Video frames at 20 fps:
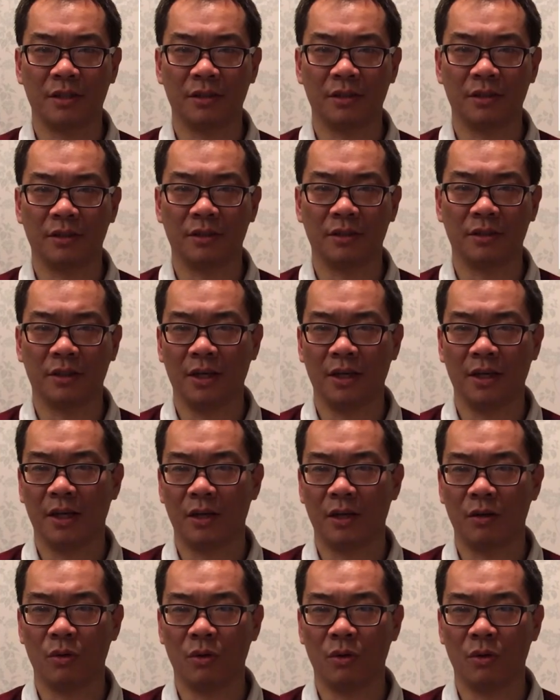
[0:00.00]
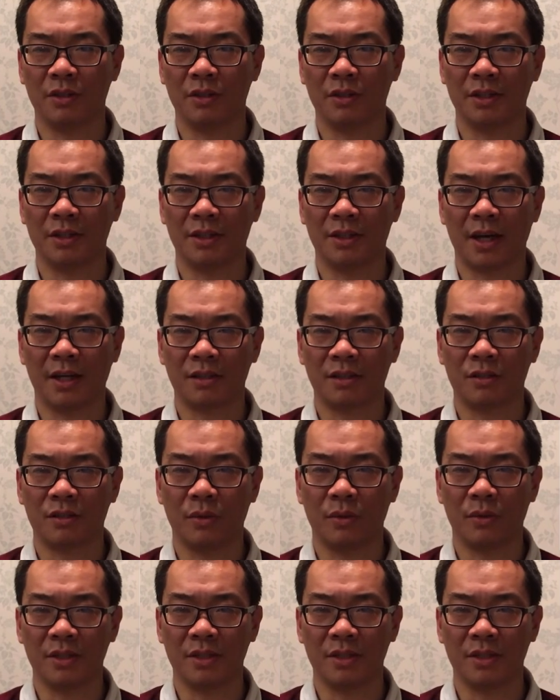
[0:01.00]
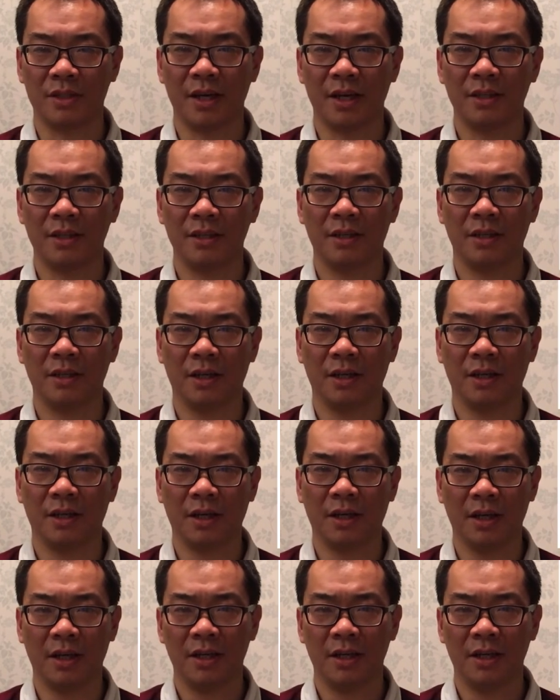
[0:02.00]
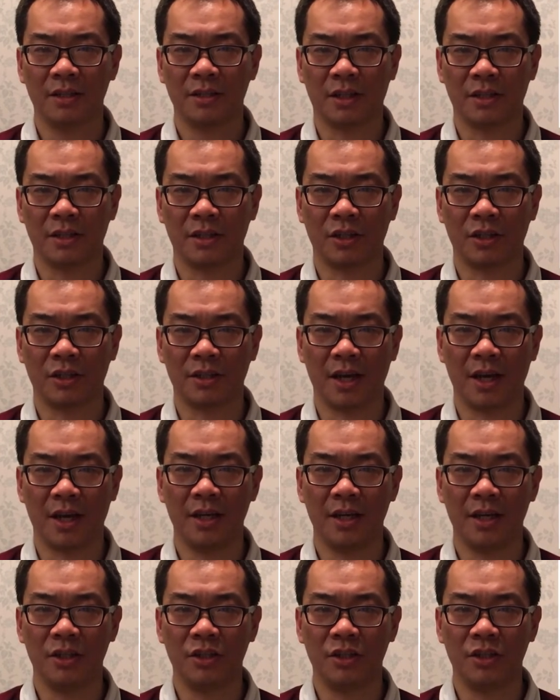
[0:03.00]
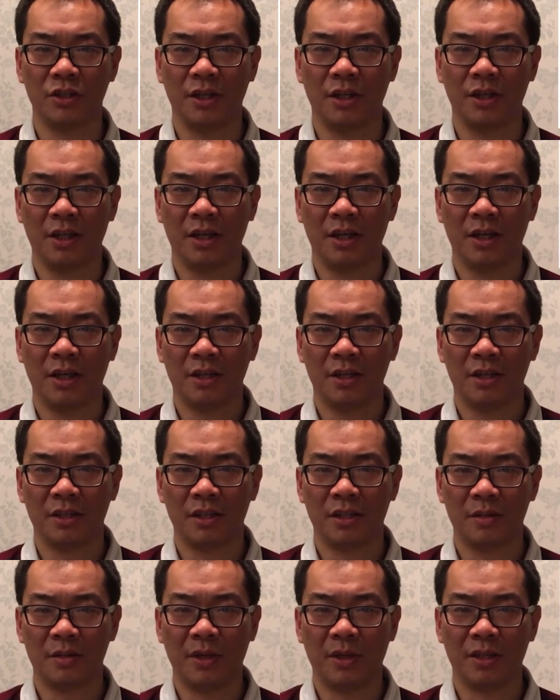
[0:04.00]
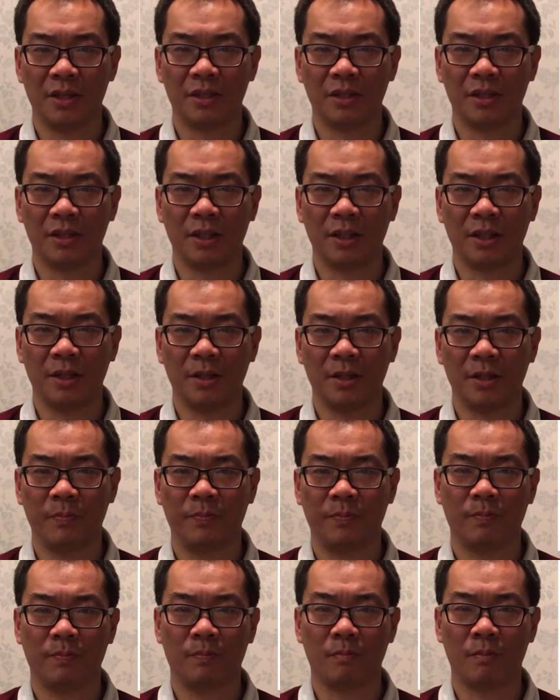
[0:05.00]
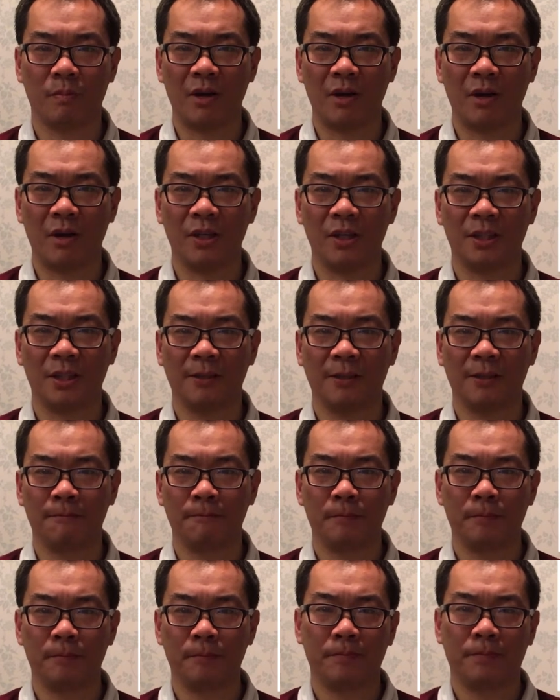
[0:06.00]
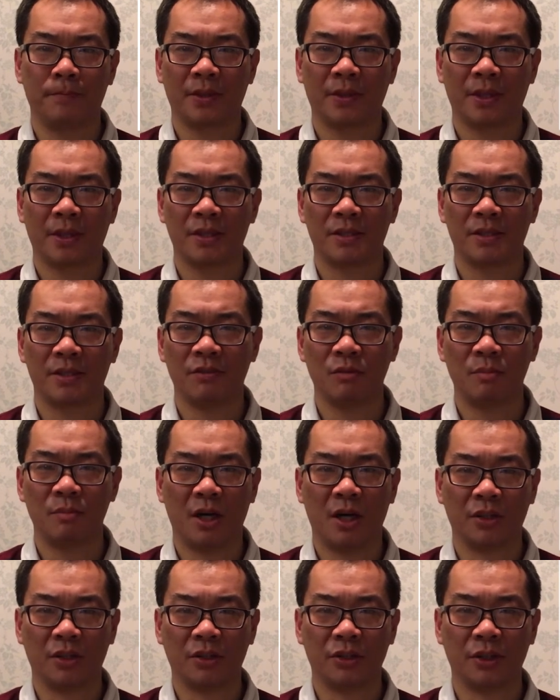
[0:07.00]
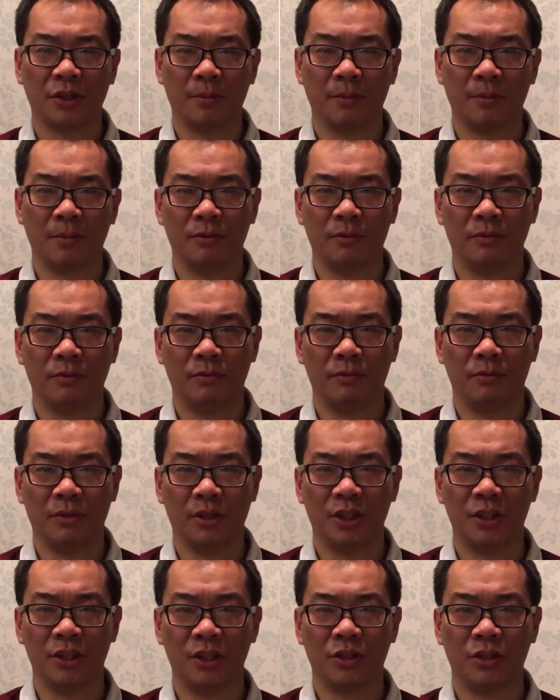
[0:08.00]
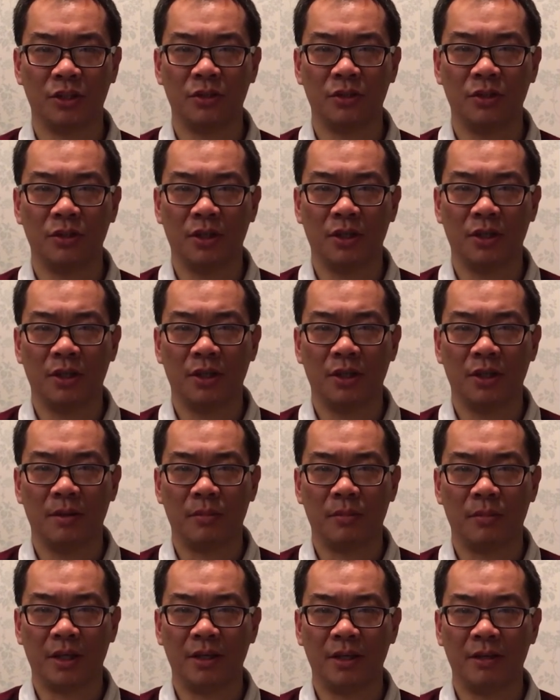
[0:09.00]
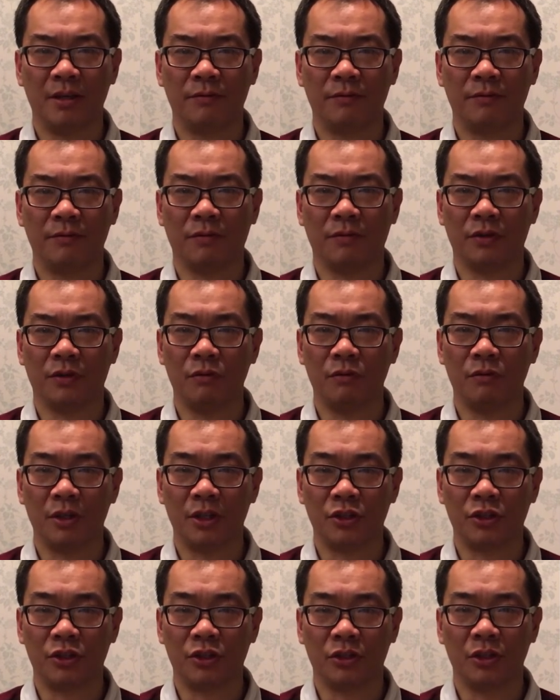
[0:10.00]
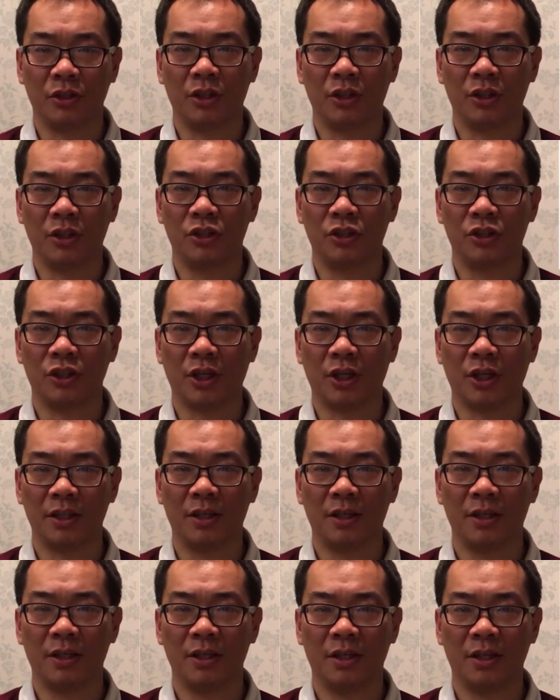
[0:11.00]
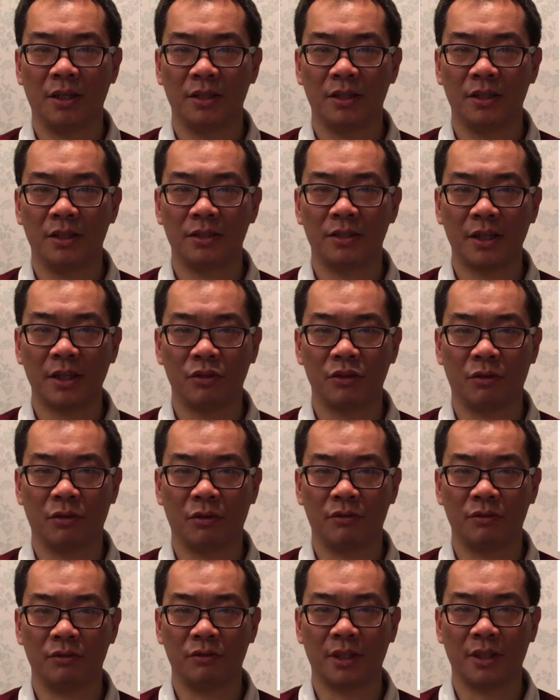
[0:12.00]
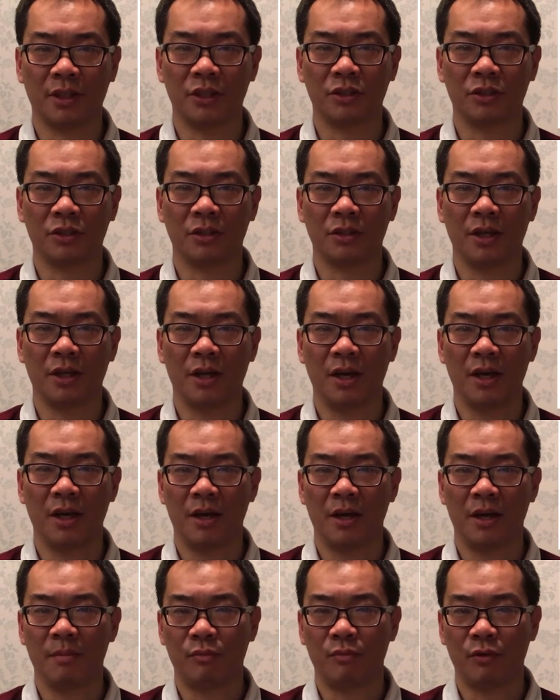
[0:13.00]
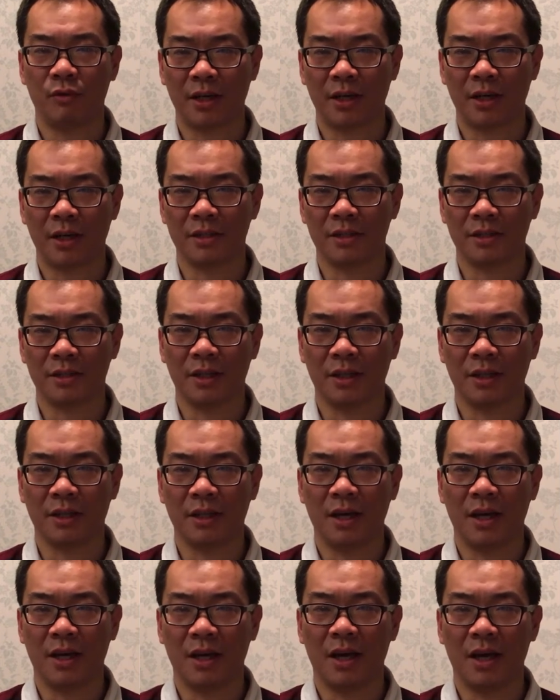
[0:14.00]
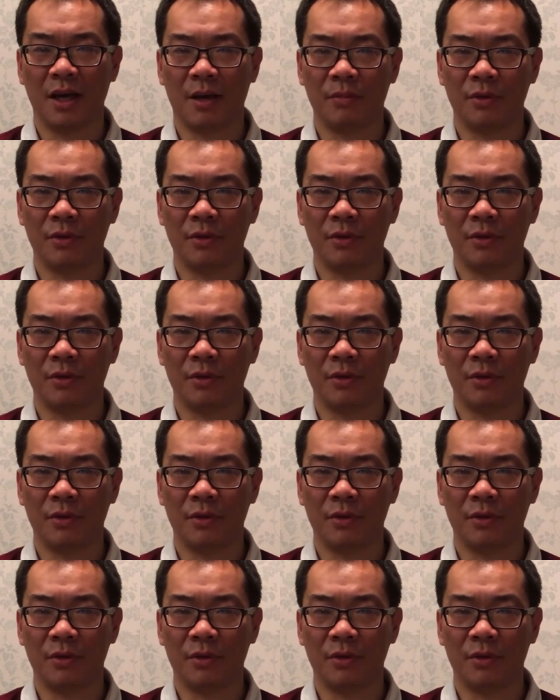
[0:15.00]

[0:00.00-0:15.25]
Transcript: under the Equalities Act 2010, such as age, disability, marriage, civil partnership, religion, belief of no religion, gender, sexual orientation, pregnancy, and